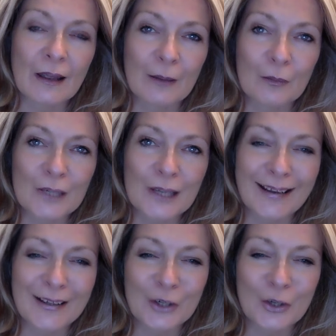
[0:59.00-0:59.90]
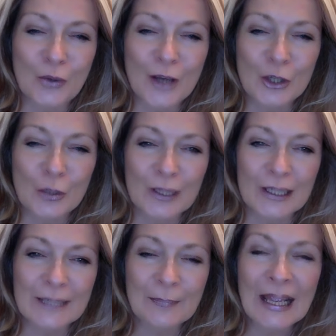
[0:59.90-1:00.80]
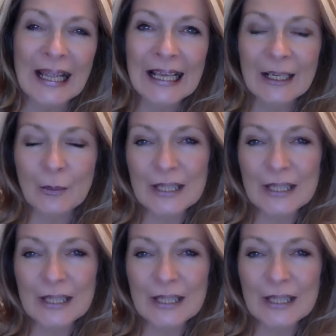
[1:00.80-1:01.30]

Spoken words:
aimed at graduates. Now, he